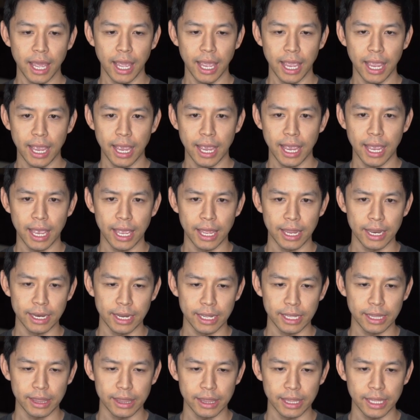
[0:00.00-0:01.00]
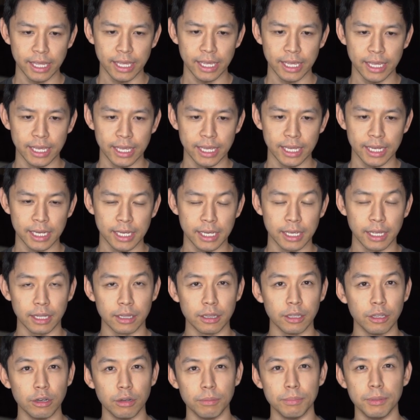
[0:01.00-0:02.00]
and I think
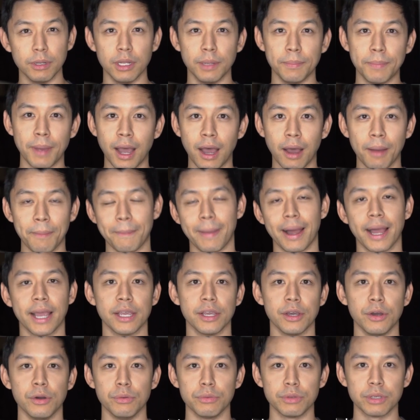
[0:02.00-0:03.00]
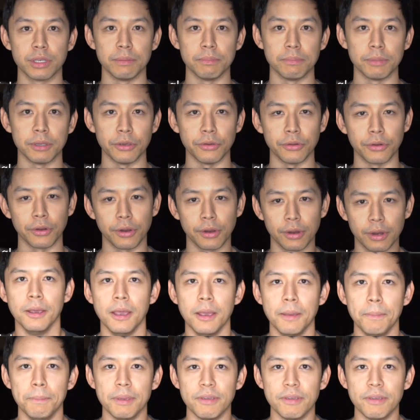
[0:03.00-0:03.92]
a little bit about my own computer.